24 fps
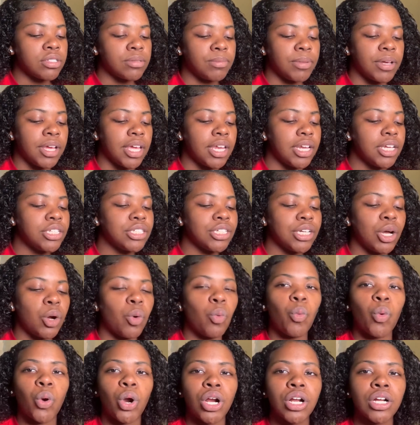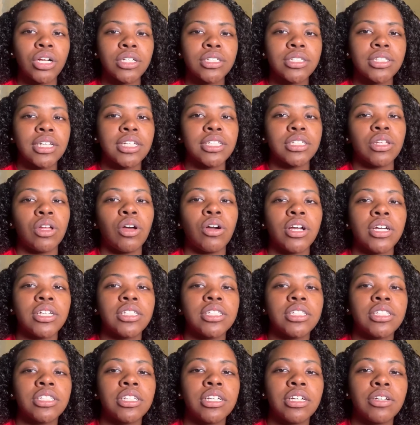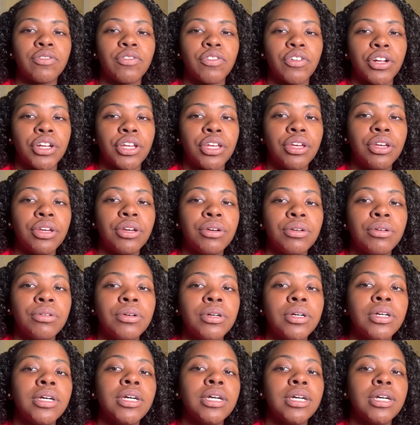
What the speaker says: but any gel works as long as it's good for you.